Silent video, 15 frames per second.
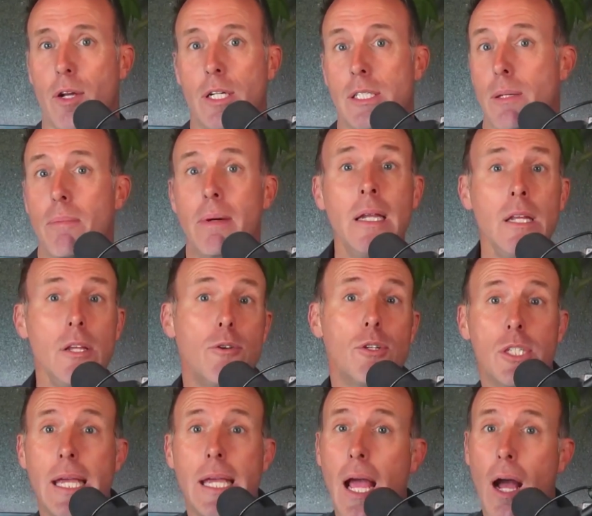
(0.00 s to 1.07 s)
Because the minute you
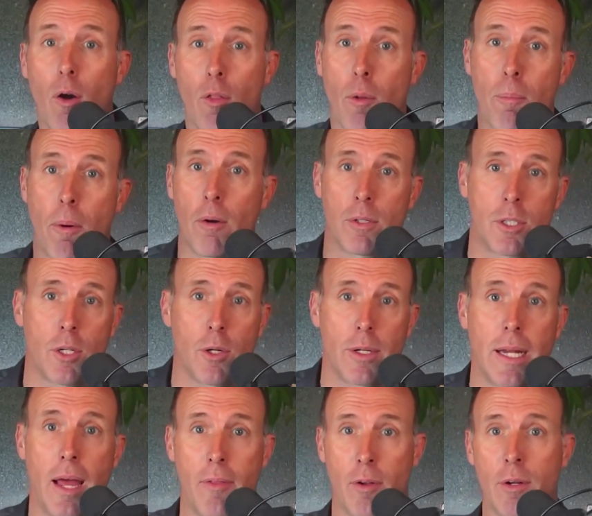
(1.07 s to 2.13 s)
see how all the parts go
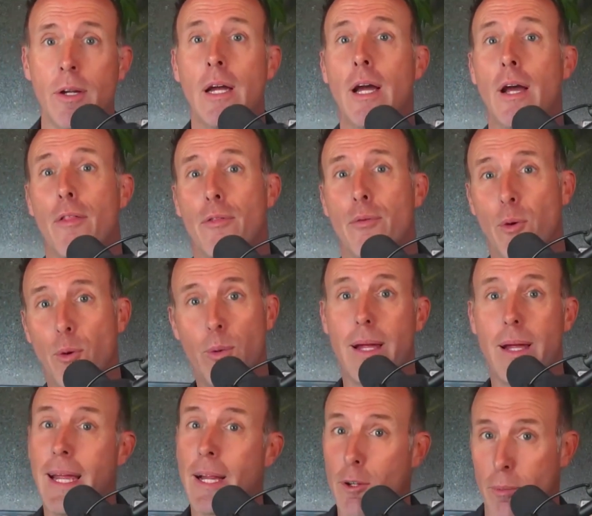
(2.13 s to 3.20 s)
together through
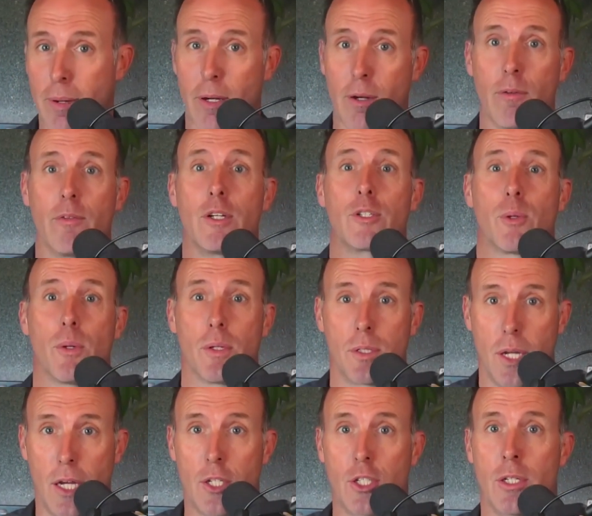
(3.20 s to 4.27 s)
incremental
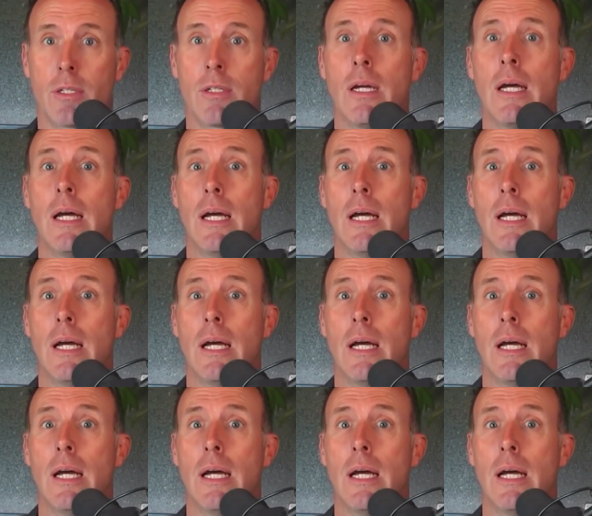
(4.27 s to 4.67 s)
visualization,